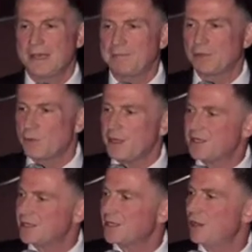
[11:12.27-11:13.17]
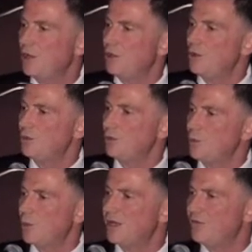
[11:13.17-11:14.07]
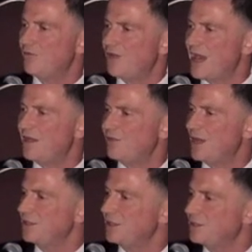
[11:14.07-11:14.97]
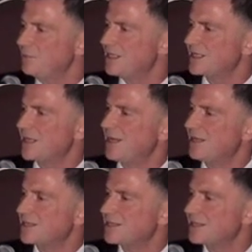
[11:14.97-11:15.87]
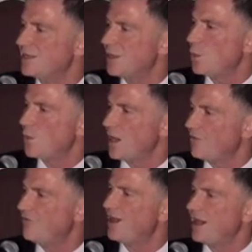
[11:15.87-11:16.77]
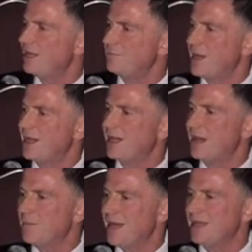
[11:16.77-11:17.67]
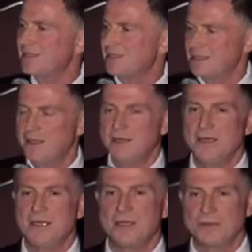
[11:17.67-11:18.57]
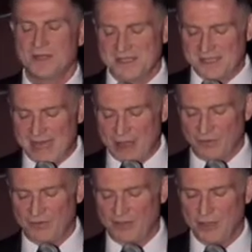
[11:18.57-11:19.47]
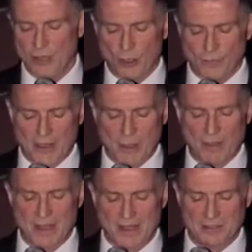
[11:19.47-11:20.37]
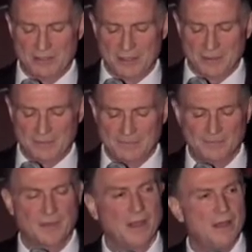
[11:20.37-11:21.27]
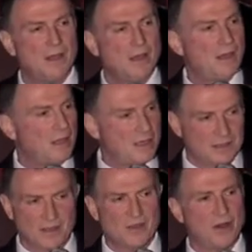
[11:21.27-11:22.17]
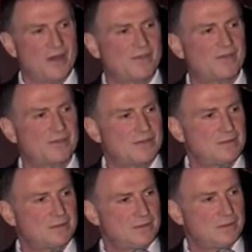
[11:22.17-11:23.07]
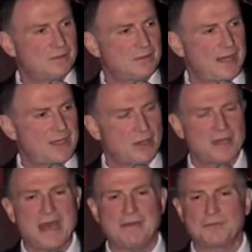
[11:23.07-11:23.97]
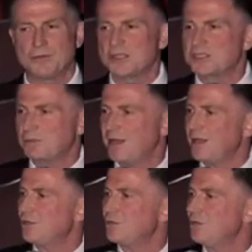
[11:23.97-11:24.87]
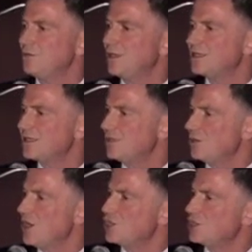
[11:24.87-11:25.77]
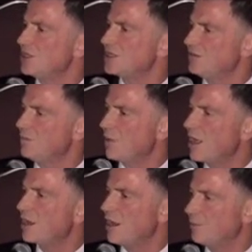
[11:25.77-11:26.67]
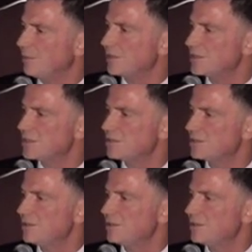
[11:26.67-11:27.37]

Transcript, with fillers: couple of weeks ago when 500 missiles were fired by Hamas into the south of our country. In the north, I don't have to explain to you that the situation is even more complex.